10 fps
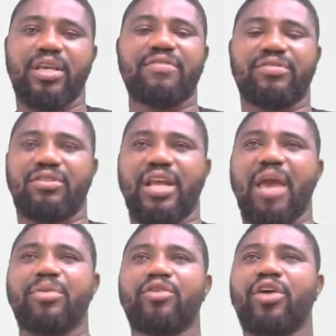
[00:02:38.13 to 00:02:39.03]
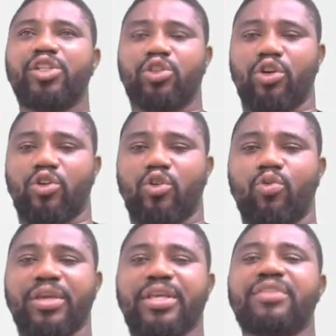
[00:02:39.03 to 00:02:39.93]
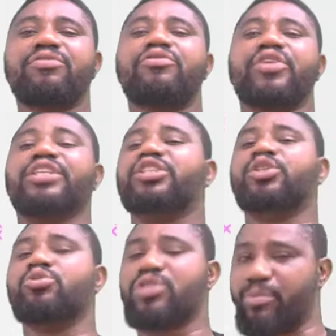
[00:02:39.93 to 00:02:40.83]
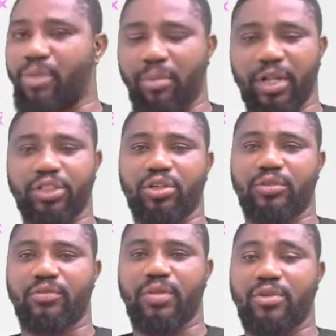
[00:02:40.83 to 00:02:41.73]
Even emigration will even reduce the population.